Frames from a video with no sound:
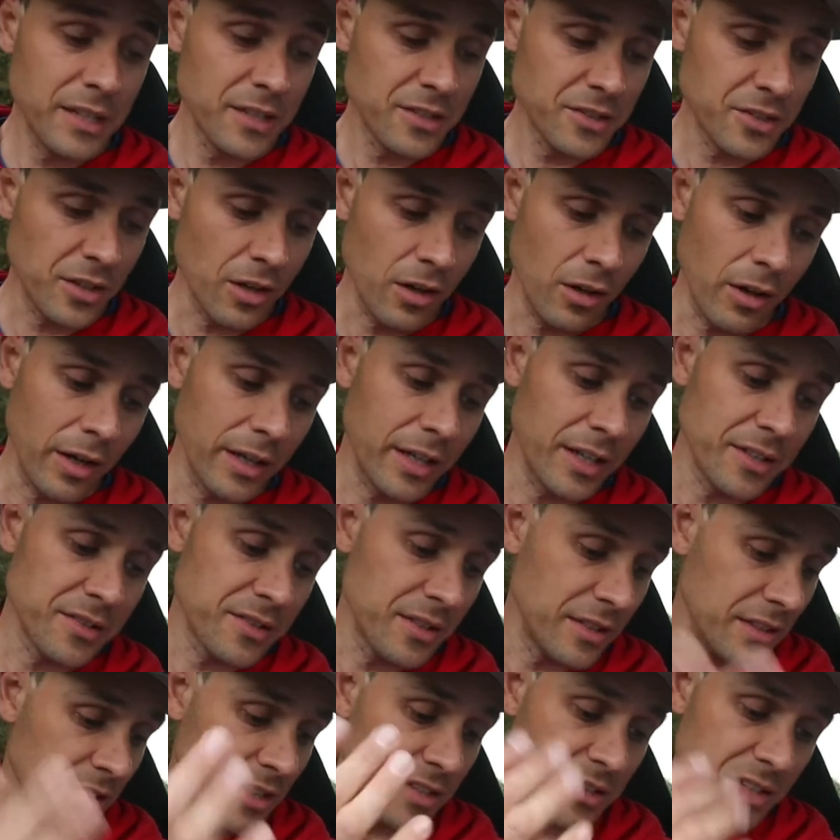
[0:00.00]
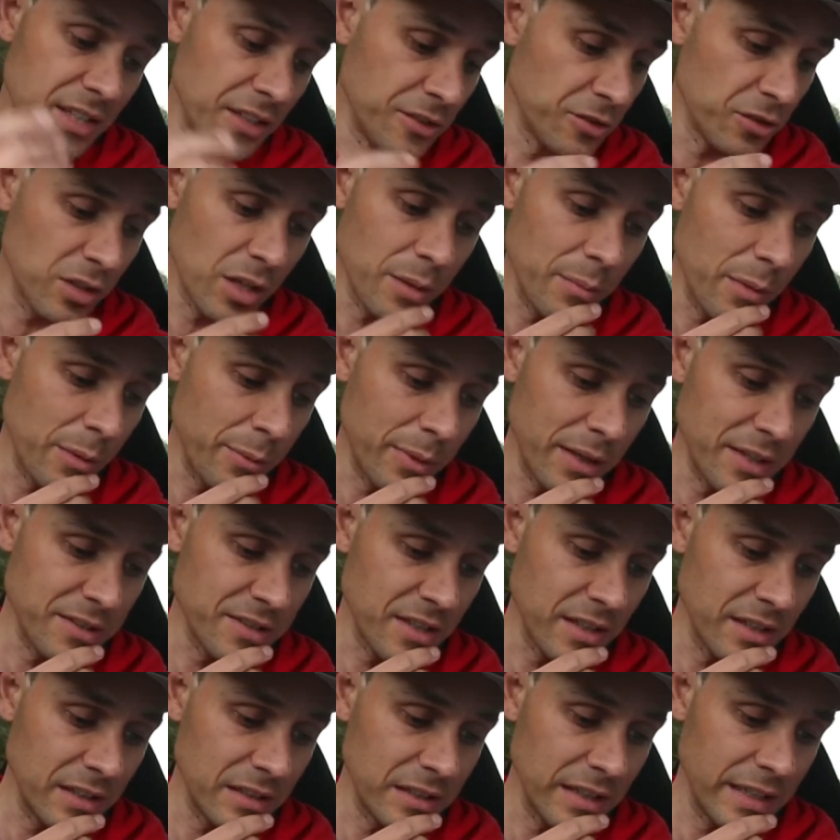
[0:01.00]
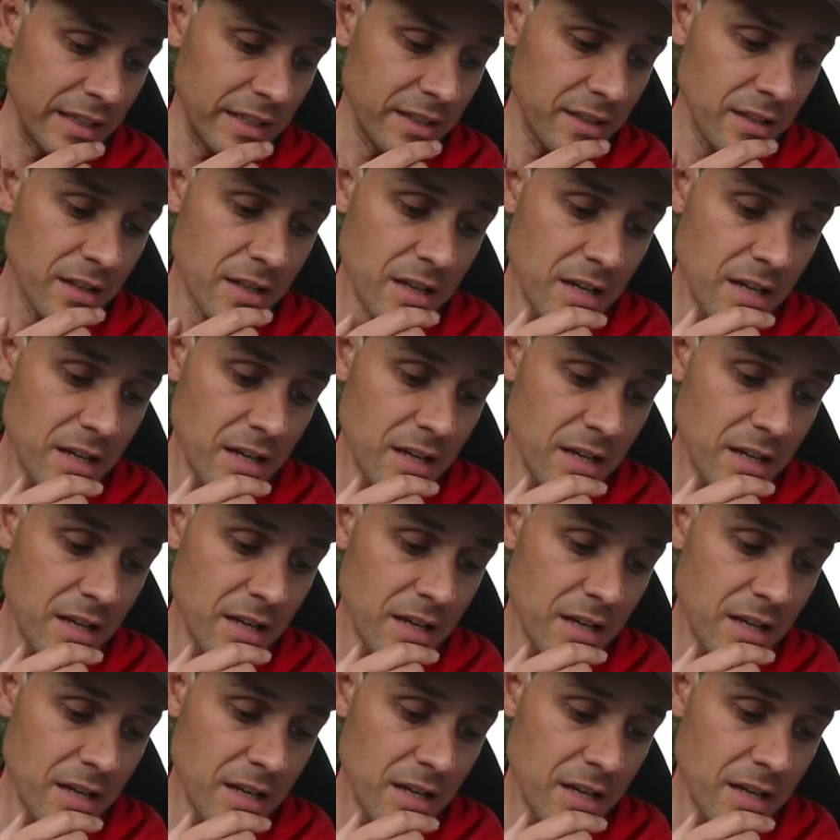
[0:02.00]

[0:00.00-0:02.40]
so I guess these things will come up when I start to clean it.